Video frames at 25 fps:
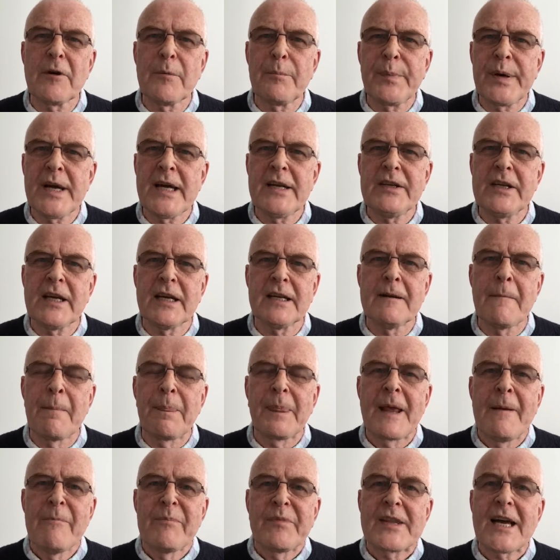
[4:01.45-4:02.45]
opinion
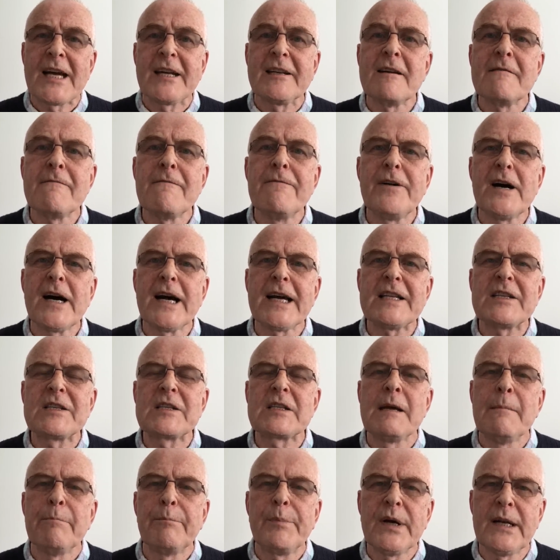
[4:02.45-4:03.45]
that
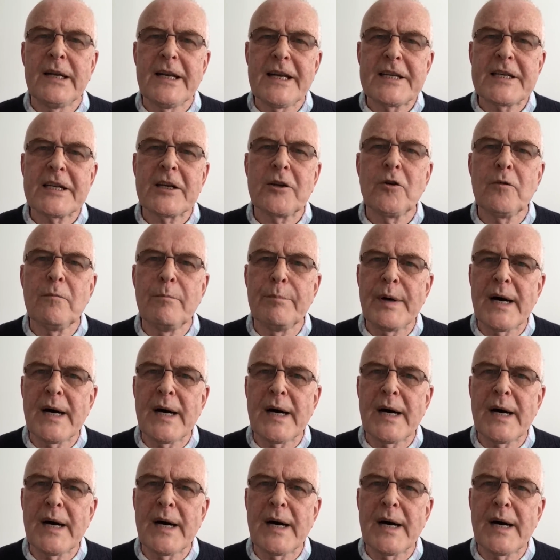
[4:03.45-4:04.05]
invites political